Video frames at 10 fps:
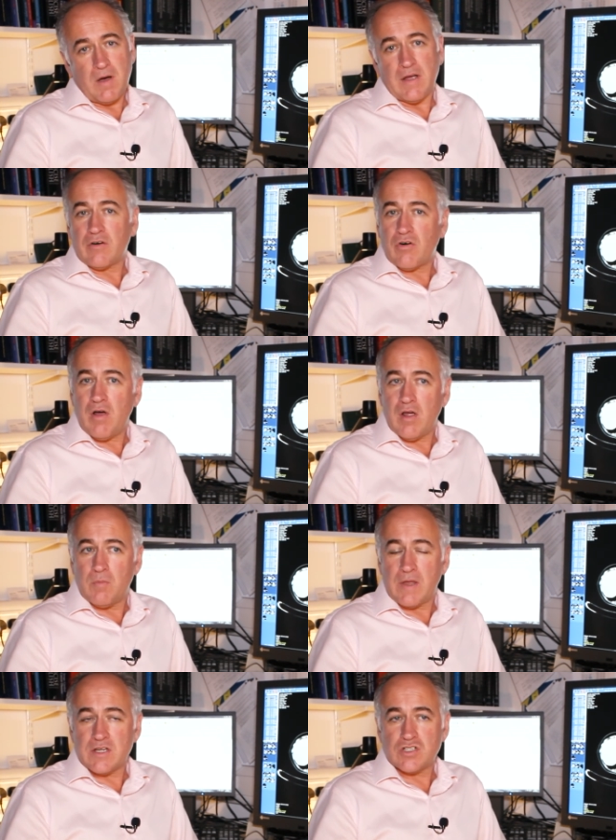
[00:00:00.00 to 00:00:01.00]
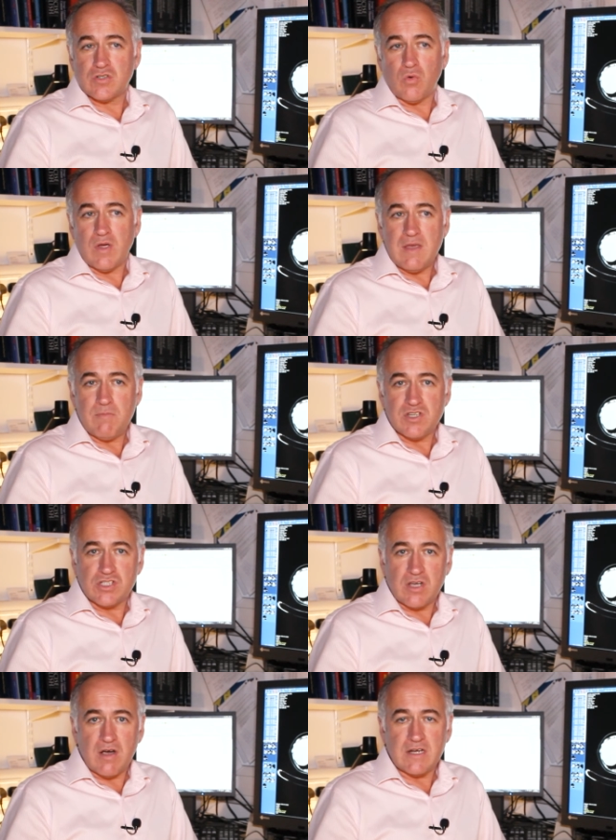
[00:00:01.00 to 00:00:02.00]
by cryoablation or
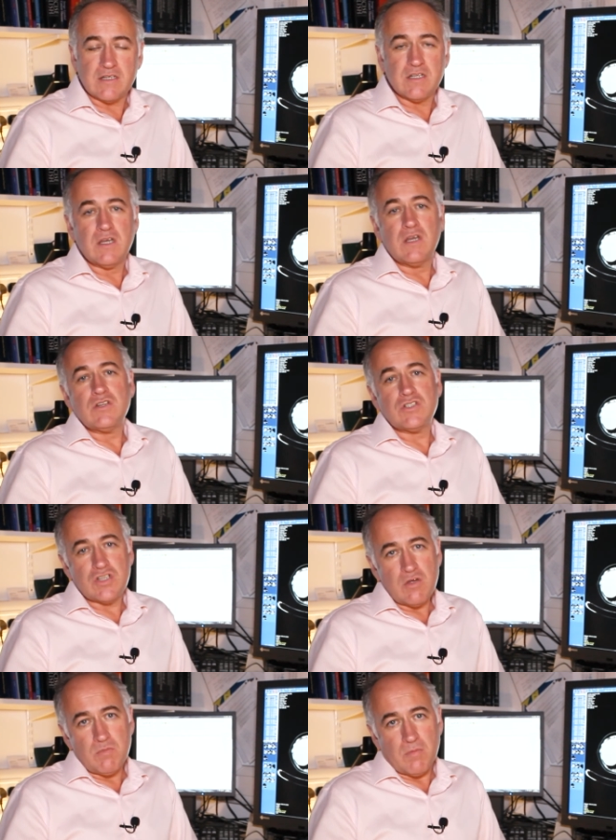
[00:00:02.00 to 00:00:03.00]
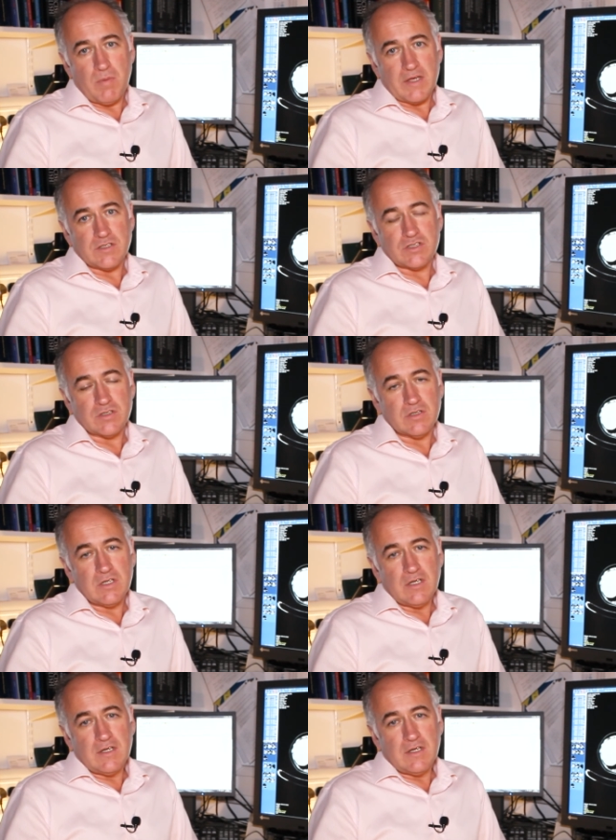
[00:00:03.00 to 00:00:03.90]
image-guided tumour ablation?